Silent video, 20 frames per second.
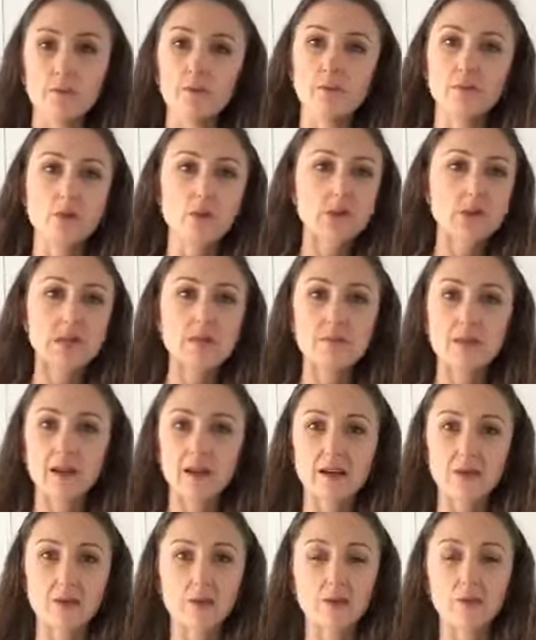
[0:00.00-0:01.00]
Yuki
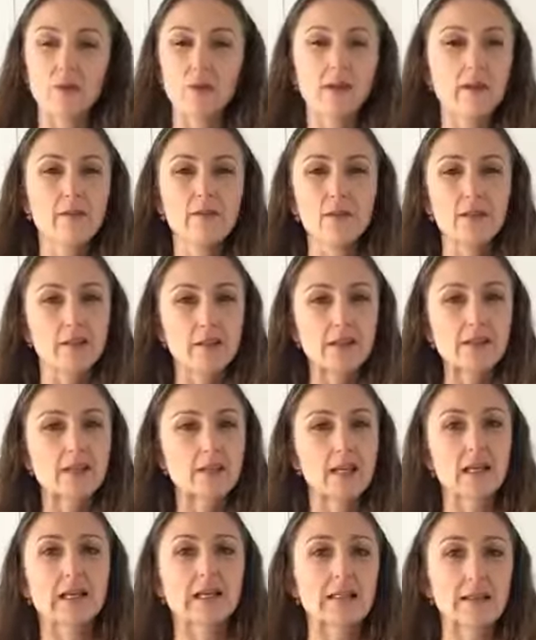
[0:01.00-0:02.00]
Bear or whatever those
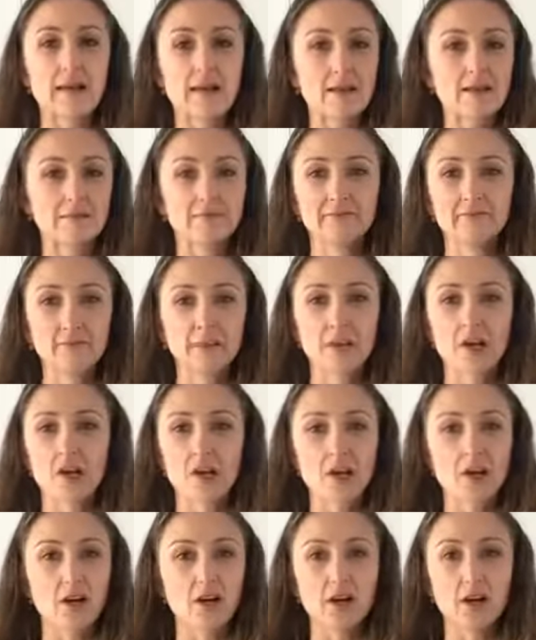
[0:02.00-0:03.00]
things are. I
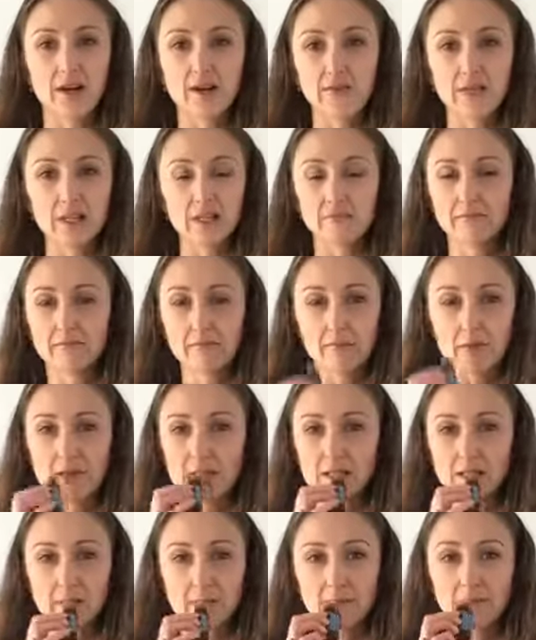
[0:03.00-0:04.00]
don't know, I haven't
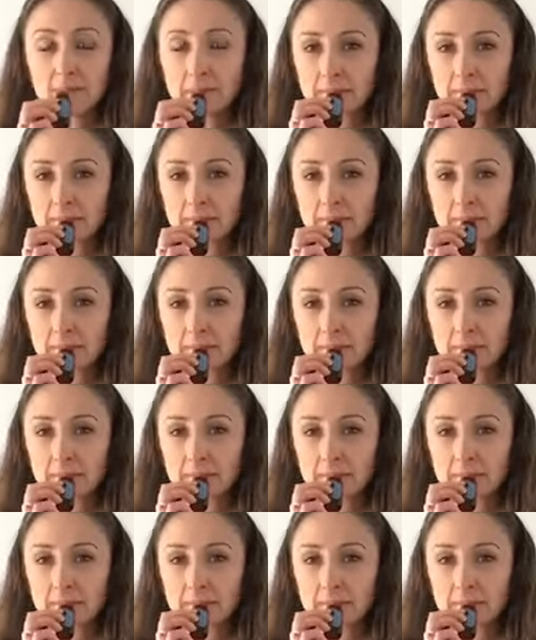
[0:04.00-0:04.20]
used them